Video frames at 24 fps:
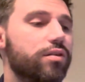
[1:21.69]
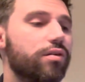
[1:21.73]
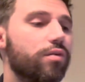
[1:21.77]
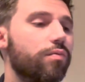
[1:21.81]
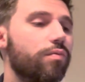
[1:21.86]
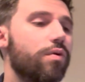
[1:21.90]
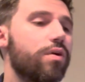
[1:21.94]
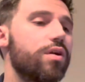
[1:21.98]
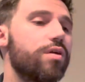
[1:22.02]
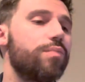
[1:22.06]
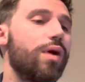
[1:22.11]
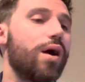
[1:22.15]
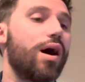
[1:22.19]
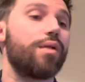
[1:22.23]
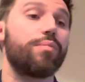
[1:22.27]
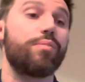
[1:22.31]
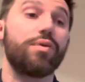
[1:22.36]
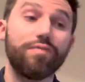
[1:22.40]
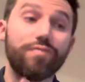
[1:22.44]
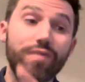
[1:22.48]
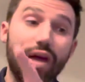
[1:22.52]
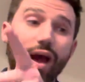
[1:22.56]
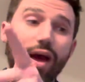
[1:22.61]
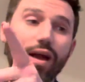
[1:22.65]
Don't worry about it.
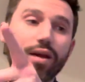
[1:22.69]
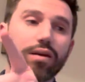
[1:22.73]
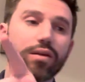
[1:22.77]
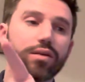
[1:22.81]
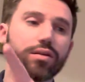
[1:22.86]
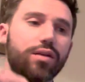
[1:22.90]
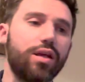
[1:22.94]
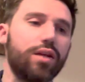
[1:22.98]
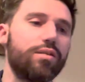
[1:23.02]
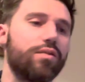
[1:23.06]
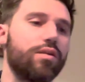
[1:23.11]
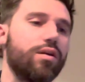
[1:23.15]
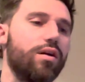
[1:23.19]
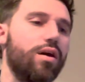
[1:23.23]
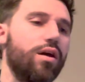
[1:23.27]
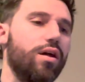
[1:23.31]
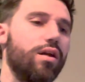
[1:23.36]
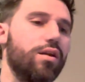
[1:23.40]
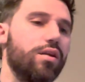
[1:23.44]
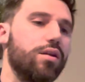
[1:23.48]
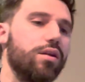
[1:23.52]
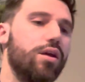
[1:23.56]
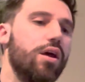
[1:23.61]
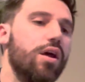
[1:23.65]
But if not, get done.
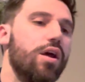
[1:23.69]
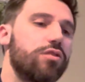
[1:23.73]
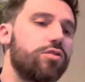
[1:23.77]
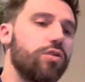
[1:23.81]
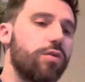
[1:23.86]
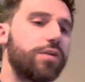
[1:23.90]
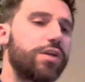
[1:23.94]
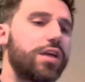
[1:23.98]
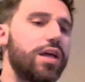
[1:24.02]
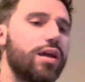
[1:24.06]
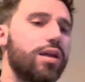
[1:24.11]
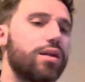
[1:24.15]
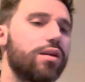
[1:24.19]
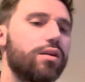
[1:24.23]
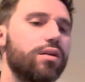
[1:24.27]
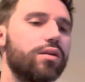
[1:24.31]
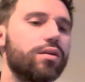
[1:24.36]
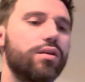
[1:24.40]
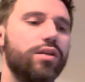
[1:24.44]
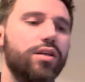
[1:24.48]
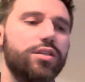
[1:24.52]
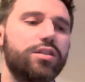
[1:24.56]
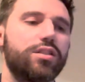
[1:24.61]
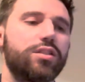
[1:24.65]
Don't
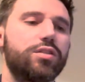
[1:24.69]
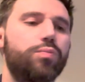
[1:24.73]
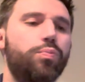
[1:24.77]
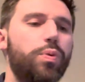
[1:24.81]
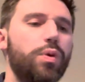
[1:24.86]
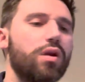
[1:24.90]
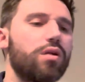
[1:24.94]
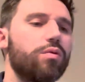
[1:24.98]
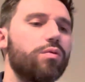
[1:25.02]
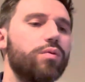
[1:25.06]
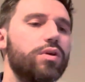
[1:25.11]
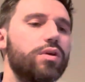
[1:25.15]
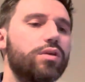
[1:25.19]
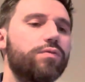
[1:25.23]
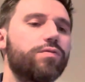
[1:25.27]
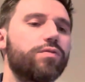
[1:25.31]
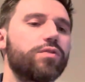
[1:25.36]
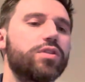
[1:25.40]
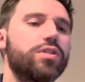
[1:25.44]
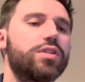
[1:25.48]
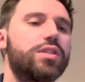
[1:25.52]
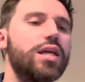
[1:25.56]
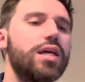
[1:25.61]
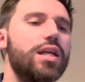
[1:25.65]
forget, it's Spirit Week
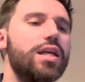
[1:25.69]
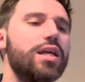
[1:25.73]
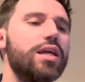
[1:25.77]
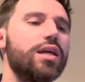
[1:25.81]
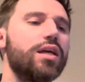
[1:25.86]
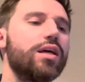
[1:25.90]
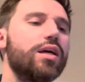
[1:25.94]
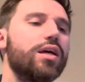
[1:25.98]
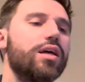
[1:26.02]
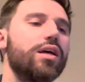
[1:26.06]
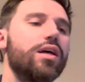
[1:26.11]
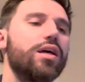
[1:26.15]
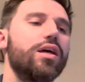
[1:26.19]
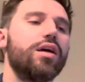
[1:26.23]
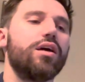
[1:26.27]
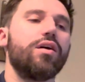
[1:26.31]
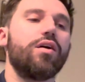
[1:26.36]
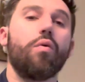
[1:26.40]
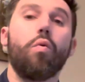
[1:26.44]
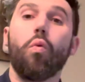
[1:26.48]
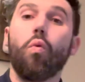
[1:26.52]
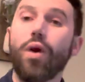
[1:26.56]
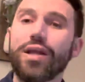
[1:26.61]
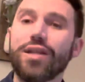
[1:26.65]
for City.
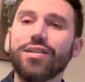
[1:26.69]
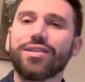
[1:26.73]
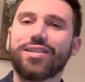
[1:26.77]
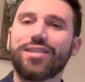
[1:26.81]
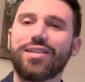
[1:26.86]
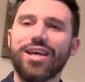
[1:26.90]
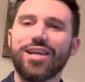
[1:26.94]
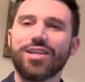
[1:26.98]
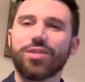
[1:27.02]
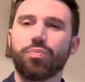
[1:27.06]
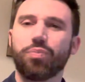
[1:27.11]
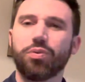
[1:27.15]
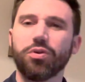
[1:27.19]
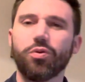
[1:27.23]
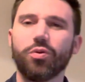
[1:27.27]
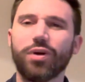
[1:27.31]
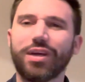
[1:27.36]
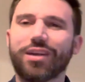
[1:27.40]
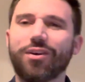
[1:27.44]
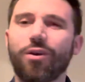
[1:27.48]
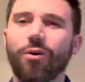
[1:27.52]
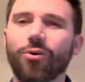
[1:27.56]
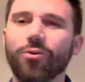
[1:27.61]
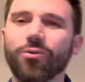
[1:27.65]
Wednesday's Blue
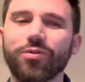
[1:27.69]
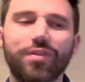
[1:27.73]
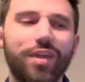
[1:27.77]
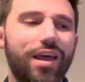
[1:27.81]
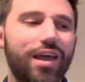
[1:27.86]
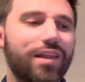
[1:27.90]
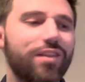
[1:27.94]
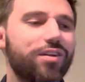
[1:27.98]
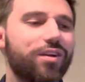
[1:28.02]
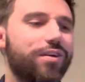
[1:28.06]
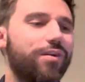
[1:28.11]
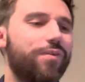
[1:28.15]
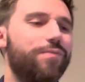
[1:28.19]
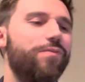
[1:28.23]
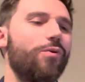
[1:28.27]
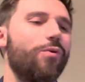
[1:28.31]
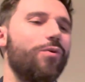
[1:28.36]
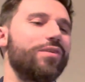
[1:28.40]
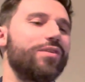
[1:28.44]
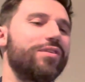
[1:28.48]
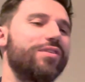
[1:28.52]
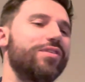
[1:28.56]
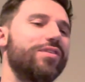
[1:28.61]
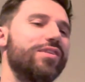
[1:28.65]
and Gold Day. Look
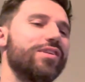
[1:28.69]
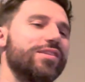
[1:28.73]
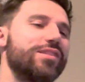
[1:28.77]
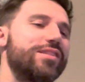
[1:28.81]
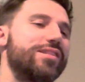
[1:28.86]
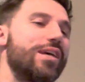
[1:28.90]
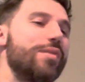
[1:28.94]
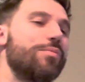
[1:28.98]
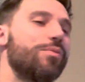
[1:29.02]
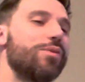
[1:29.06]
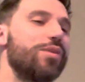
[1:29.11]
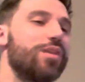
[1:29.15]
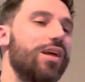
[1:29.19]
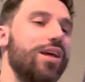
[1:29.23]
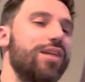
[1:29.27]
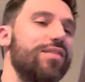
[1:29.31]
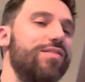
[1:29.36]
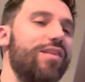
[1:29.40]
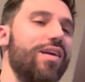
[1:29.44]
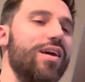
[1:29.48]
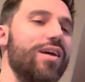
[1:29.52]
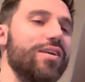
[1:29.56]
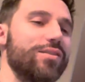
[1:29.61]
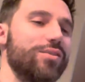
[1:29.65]
forward to the assembly
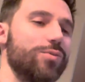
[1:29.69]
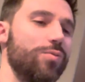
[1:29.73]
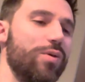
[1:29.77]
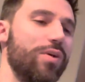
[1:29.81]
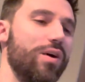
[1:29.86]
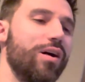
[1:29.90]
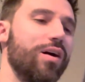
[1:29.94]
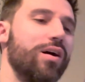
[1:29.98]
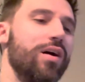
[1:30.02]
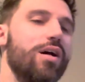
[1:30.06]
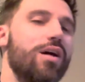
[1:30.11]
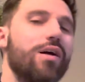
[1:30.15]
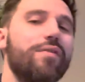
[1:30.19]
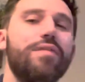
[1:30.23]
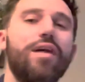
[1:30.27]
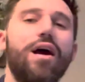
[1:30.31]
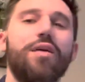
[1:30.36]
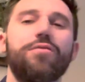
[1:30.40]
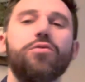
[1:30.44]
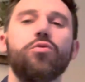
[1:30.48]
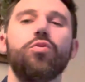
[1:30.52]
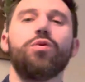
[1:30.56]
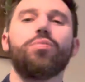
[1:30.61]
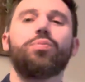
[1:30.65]
that day as well.
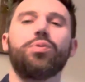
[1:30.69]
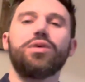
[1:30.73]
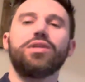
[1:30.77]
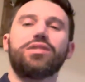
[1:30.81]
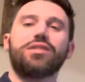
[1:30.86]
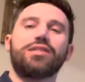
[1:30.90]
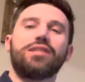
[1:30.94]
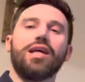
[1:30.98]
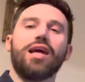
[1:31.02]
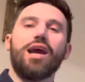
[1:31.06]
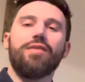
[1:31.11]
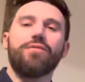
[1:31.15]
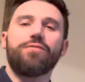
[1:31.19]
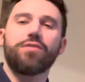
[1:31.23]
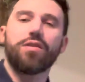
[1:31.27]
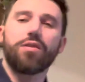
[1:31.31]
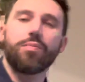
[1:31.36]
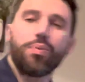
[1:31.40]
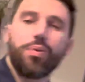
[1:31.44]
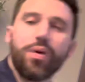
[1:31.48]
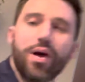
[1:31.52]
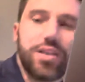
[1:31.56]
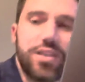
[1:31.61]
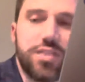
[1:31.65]
Now, if you would please stand for the
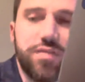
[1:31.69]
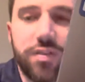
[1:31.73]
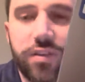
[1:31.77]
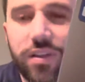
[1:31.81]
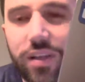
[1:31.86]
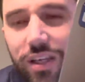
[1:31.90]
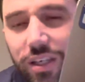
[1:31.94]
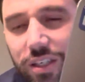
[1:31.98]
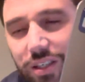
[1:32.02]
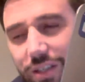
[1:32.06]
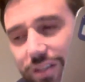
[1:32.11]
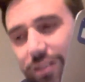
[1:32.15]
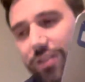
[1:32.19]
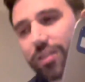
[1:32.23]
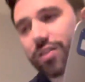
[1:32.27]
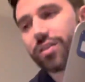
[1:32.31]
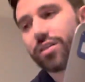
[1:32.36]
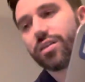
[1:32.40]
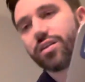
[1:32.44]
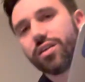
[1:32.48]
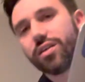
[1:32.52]
Pledge of Allegiance.